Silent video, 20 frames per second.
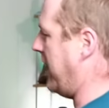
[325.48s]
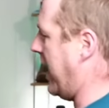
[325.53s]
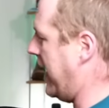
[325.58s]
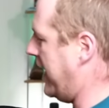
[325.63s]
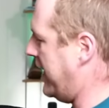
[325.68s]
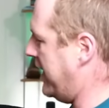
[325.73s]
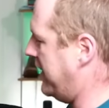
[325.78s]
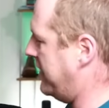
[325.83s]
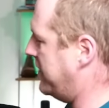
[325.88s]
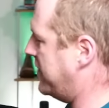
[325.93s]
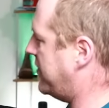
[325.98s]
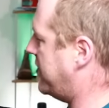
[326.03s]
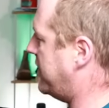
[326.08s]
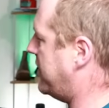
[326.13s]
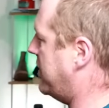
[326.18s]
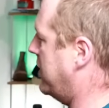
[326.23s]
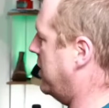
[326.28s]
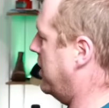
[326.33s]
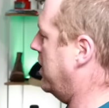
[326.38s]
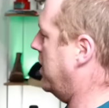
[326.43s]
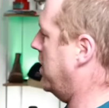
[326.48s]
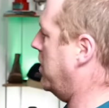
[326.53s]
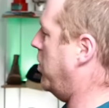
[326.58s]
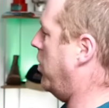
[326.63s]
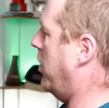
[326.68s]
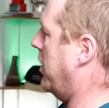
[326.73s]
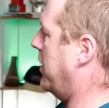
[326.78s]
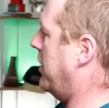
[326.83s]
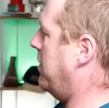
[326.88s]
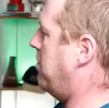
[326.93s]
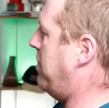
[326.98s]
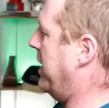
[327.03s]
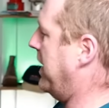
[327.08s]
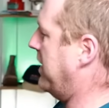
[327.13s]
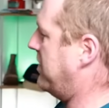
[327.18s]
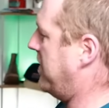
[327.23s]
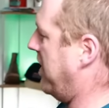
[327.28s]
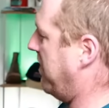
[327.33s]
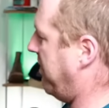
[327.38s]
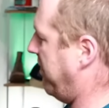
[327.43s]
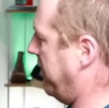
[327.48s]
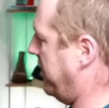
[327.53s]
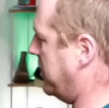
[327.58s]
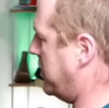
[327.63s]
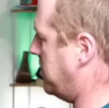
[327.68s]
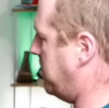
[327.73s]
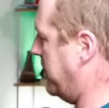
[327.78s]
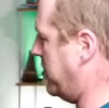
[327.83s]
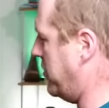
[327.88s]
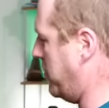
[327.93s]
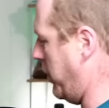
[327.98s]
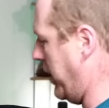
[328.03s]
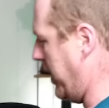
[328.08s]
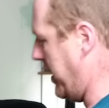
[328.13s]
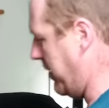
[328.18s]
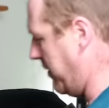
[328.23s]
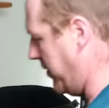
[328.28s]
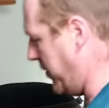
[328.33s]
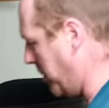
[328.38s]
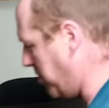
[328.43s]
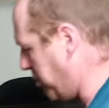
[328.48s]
that is one of the big difference between